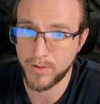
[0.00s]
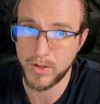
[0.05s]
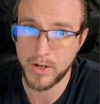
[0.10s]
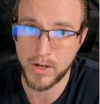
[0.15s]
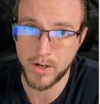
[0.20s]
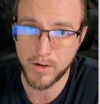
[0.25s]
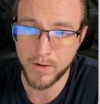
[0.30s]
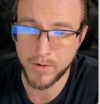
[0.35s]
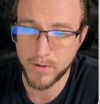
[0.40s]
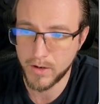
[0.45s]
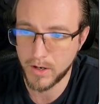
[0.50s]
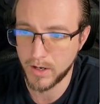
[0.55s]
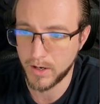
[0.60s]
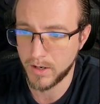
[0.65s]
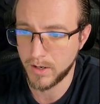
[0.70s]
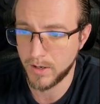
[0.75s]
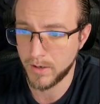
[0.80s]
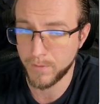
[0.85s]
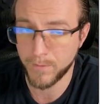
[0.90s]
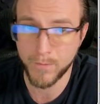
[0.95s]
the
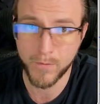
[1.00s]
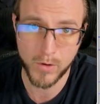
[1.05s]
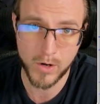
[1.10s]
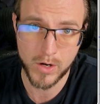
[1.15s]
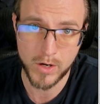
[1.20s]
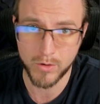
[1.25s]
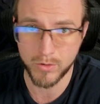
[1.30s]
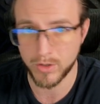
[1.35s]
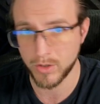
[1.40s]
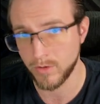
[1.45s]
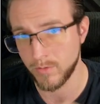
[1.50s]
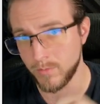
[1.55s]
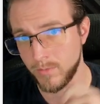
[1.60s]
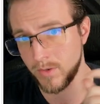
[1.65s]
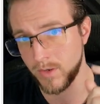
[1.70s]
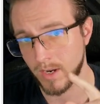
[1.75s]
free YouTube.